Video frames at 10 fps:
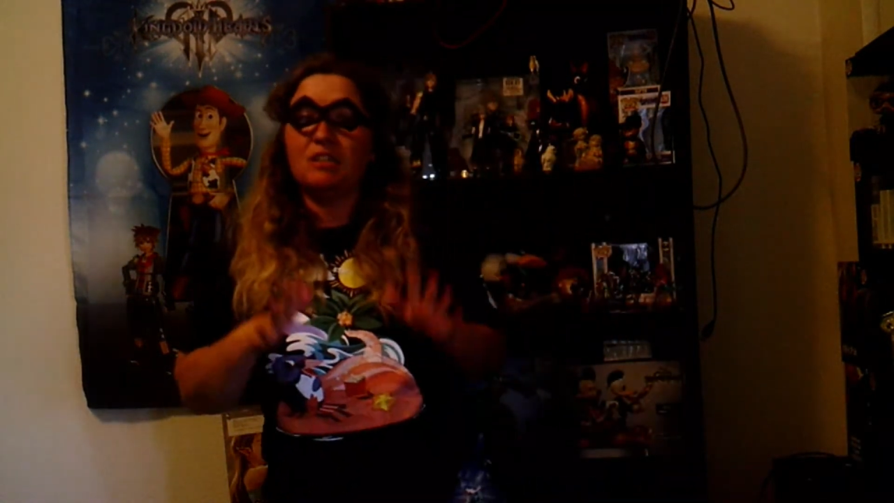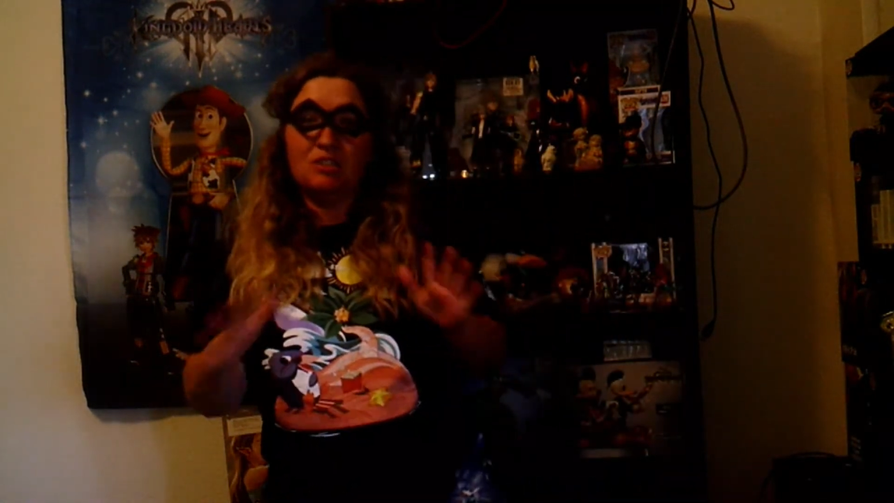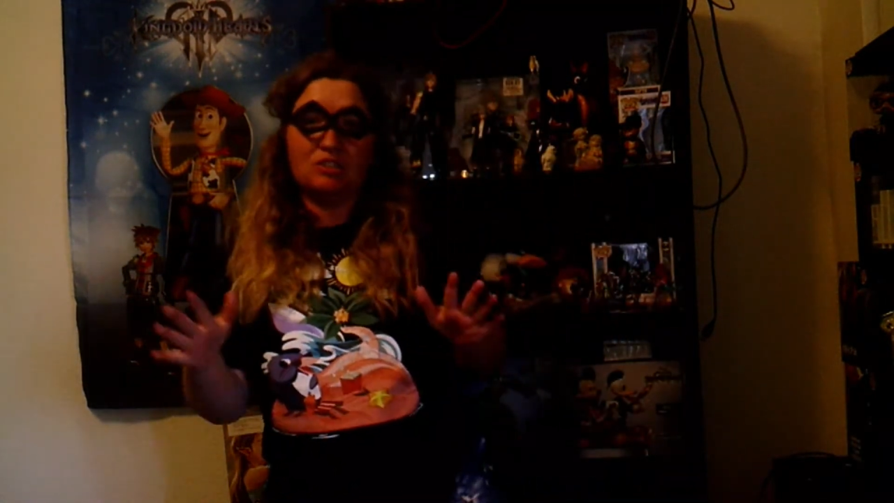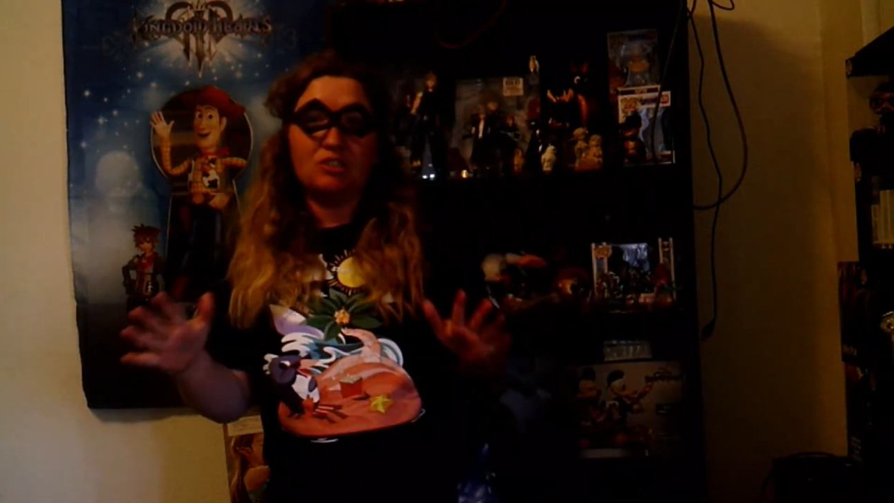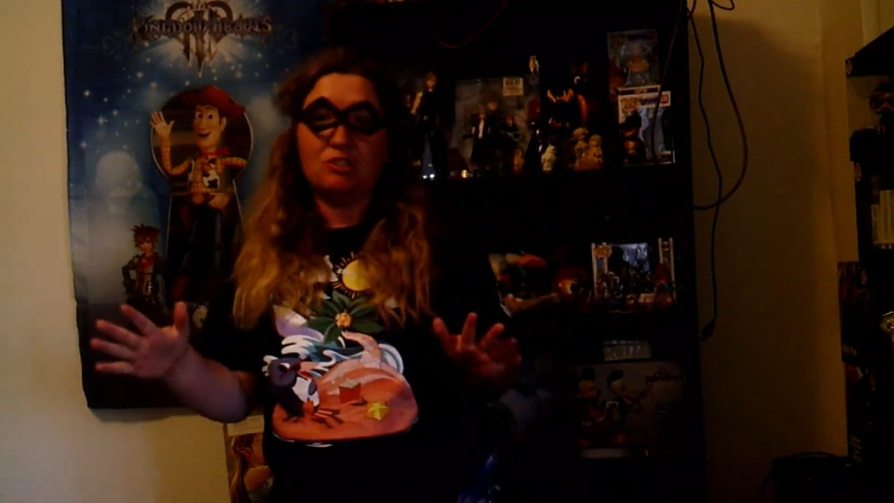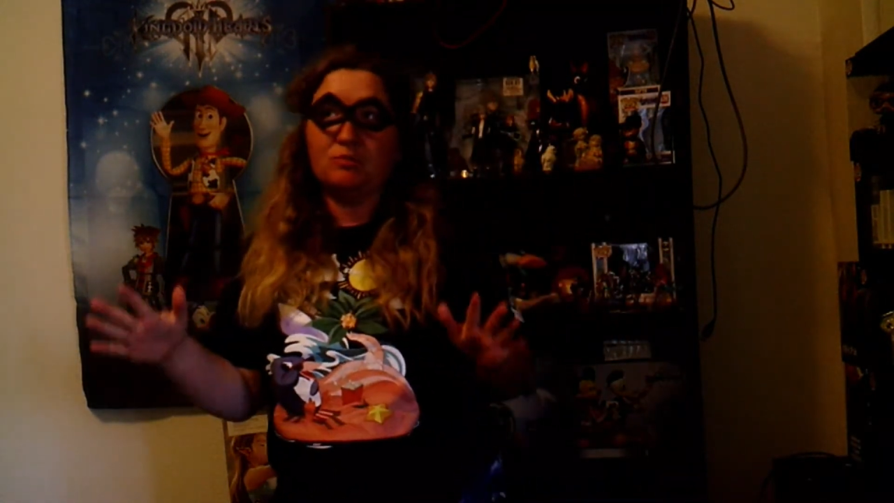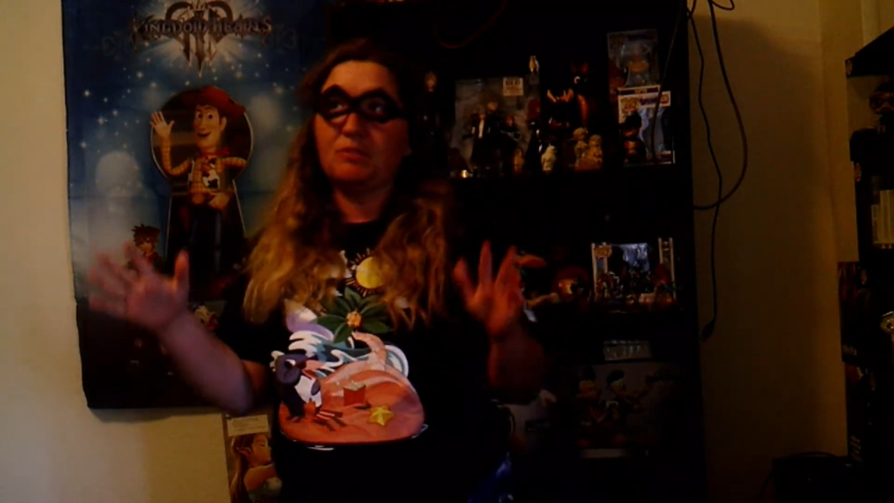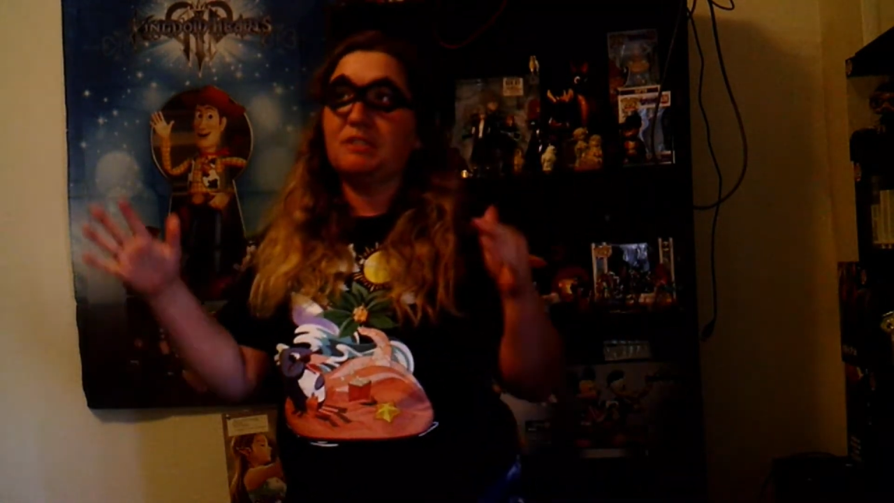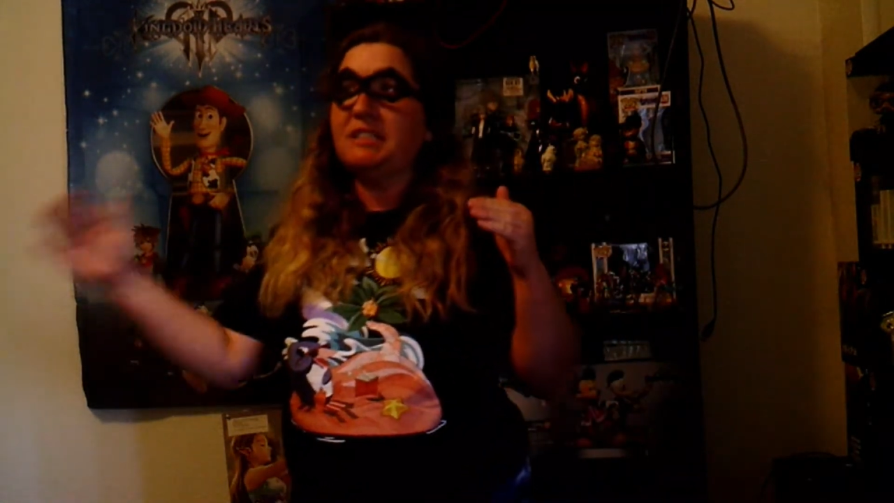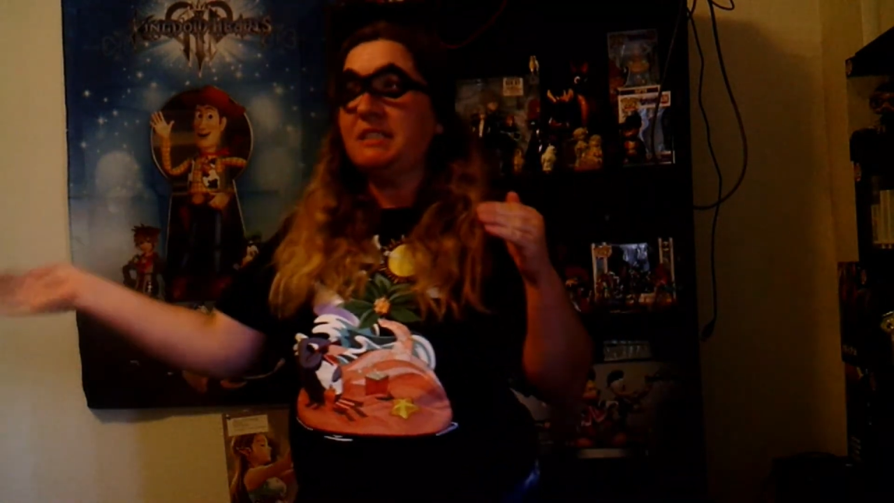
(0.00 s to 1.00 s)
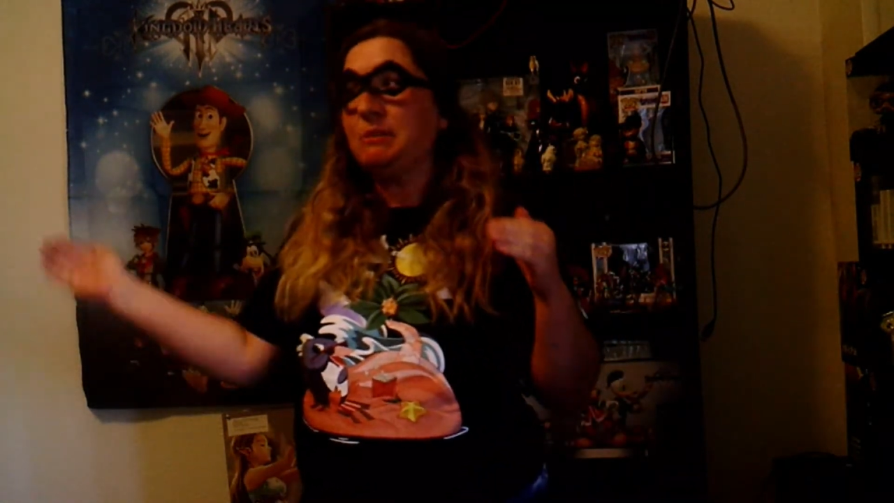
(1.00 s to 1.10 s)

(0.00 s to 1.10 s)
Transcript: So this